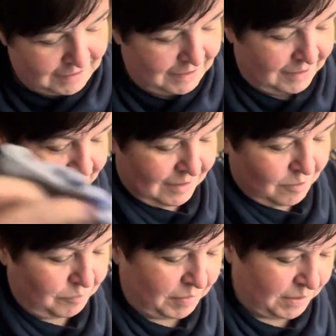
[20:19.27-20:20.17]
so
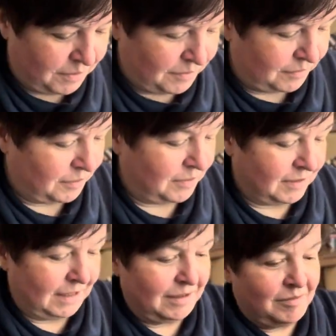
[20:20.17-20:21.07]
beautiful
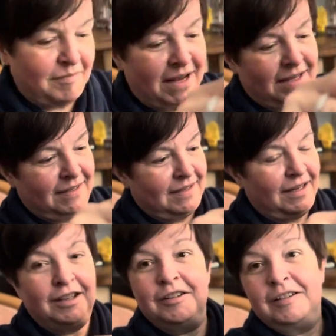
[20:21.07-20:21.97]
and
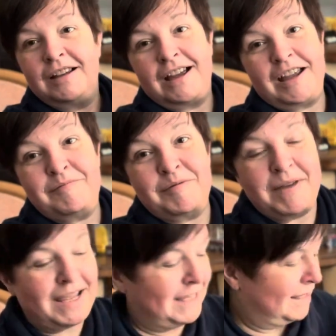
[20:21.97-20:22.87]
amazing. I'm
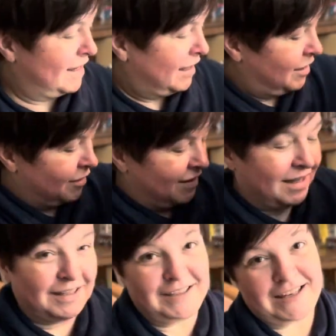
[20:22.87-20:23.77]
amazed at your
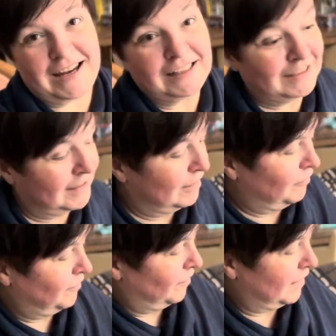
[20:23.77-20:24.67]
skills, Agnes,
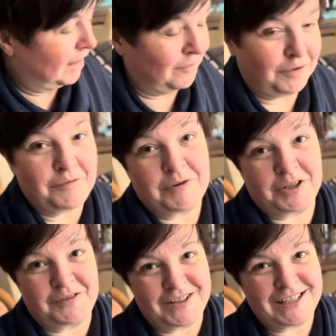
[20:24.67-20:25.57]
if you
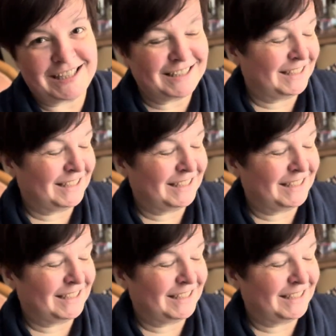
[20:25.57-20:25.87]
watch this.